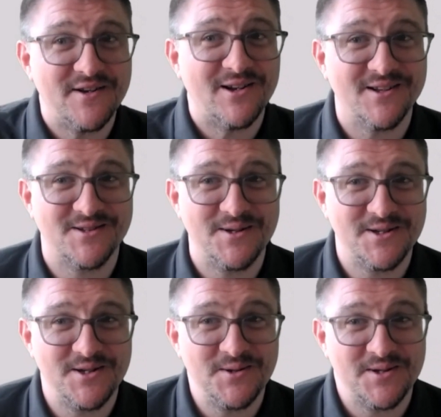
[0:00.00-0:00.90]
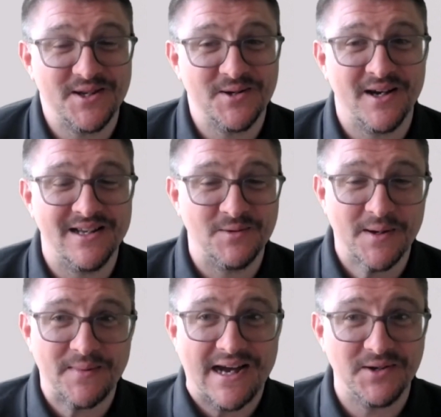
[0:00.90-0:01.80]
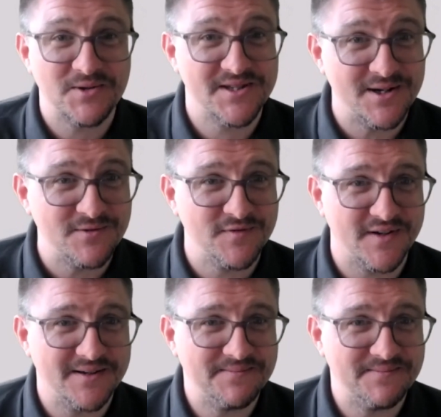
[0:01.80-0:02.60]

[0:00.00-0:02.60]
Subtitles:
you'd like to introduce you a little bit about yourself.